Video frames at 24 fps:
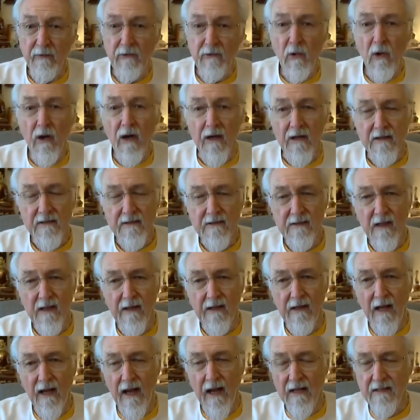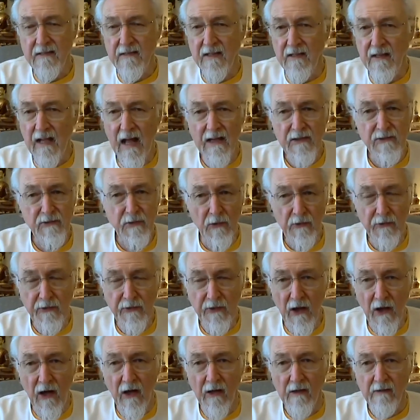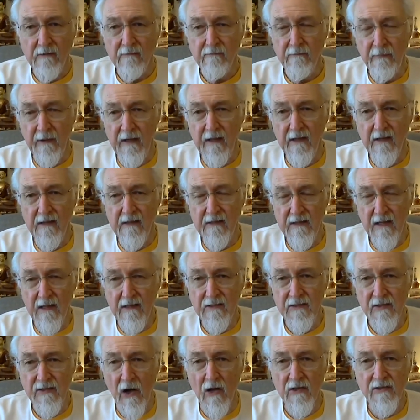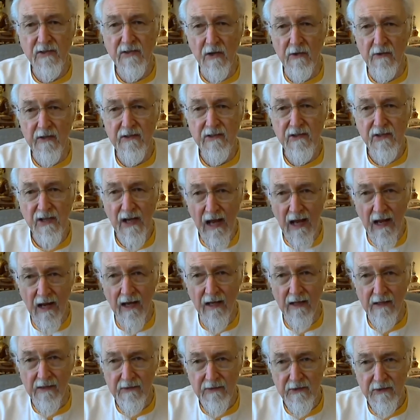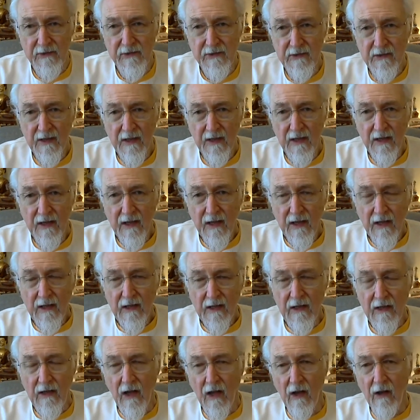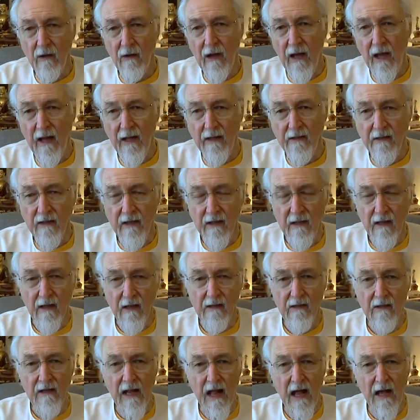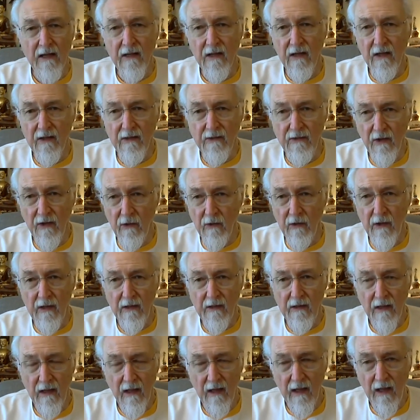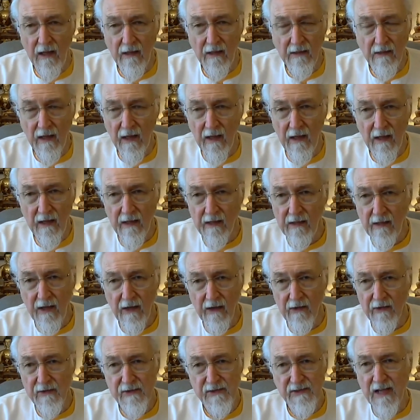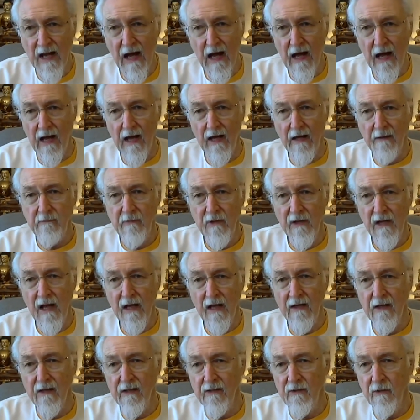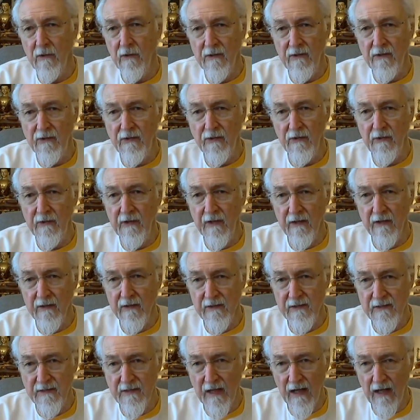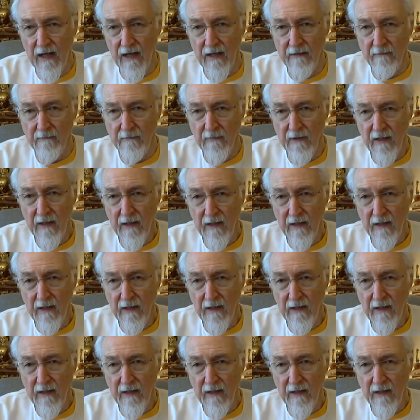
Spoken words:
course, that's a natural thought, but it's also the challenge, and you're not going to do it in a year's time. You're not going to do it in 2 years' time,